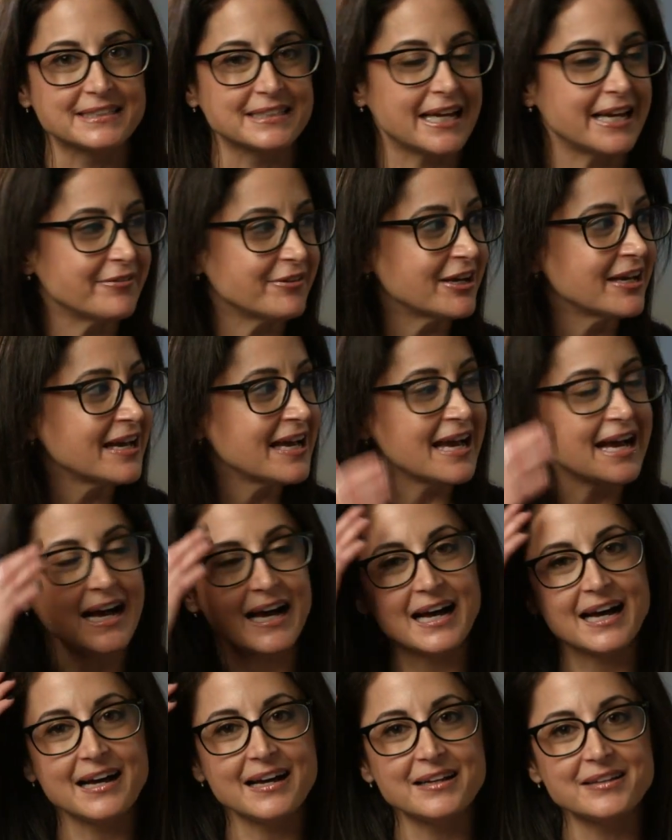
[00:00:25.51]
I have
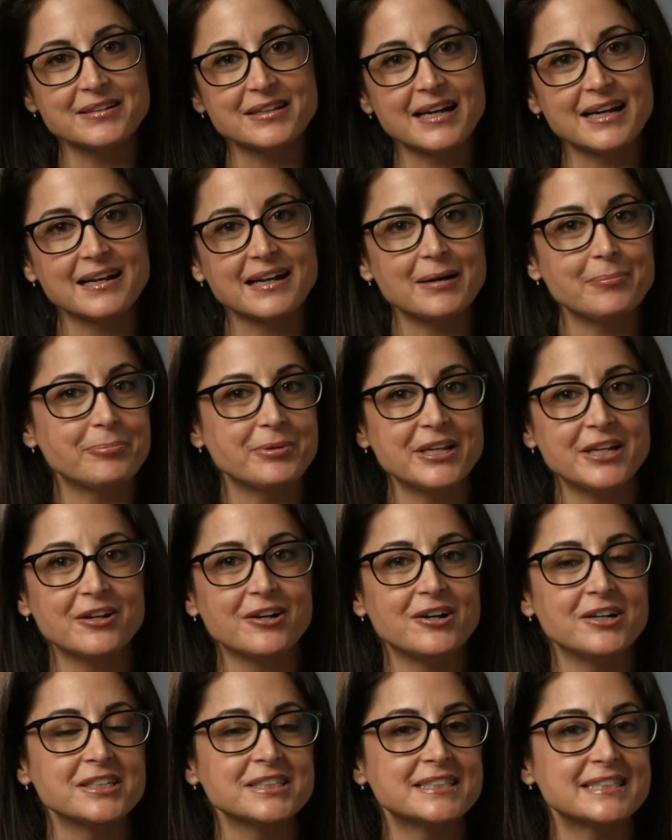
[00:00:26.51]
a company
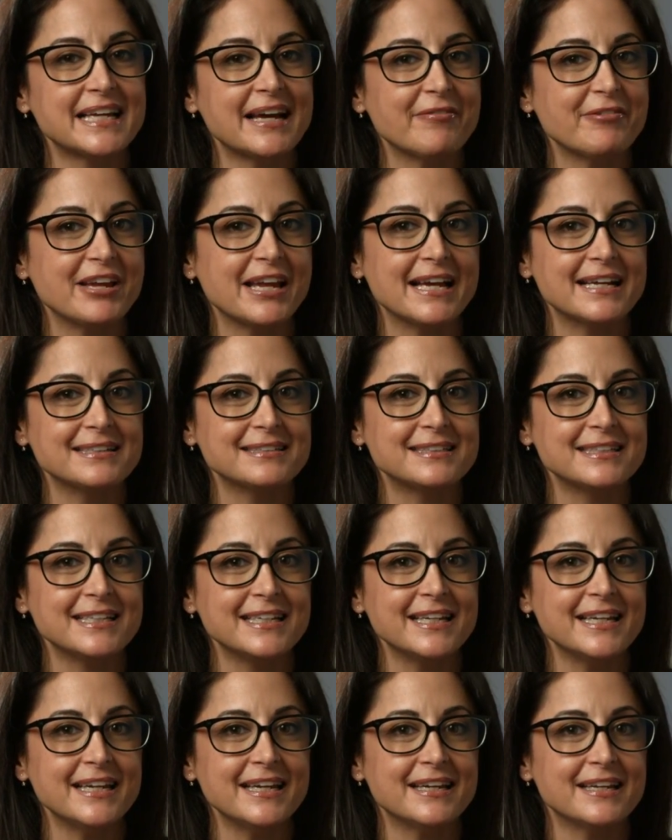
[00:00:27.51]
called Savvy
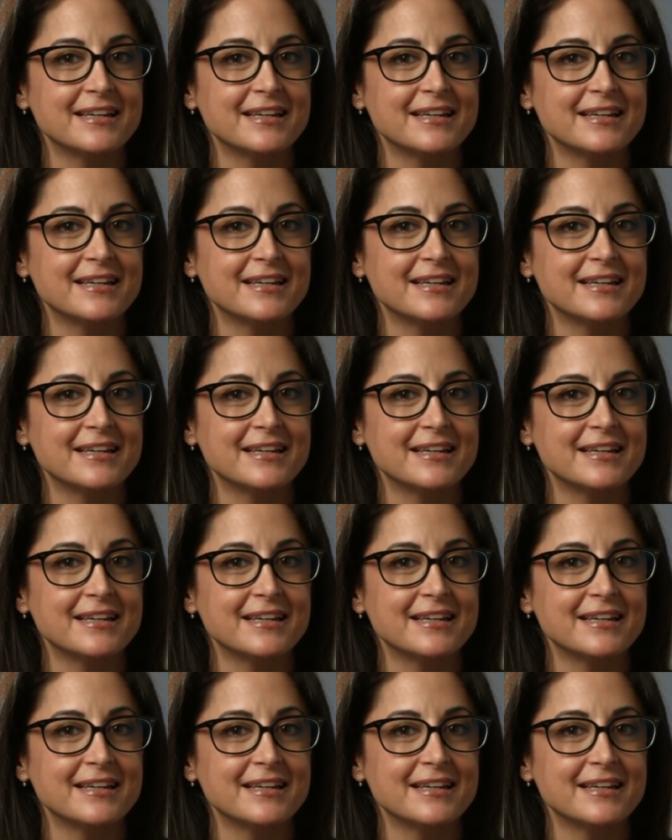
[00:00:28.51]
Auntie,